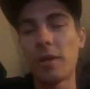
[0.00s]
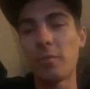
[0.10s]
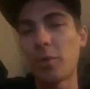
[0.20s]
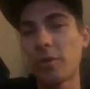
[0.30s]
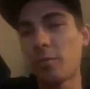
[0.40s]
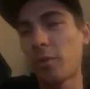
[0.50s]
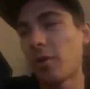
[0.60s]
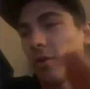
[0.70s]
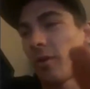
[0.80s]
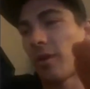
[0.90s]
I built the
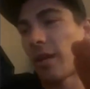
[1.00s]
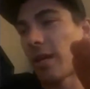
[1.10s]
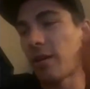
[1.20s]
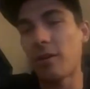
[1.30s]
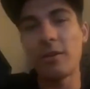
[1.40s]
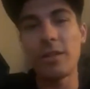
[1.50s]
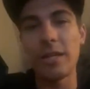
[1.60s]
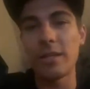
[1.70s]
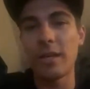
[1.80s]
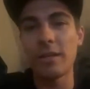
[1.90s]
motor and had it all
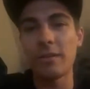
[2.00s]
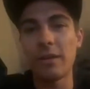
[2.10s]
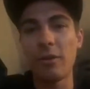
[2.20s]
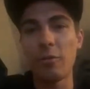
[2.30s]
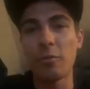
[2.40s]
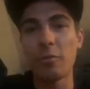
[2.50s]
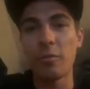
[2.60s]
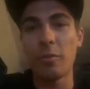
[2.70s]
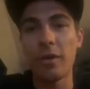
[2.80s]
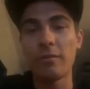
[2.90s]
like dialed in how I would
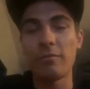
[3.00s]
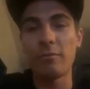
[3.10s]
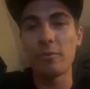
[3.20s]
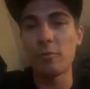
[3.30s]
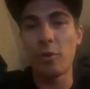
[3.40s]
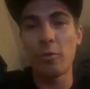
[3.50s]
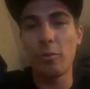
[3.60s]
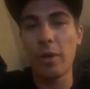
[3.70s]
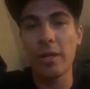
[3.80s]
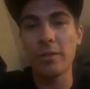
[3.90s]
with my normal
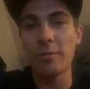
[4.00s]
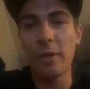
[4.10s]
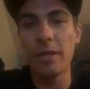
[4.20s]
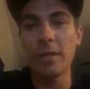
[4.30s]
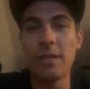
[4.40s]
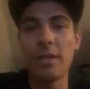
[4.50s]
practice bike,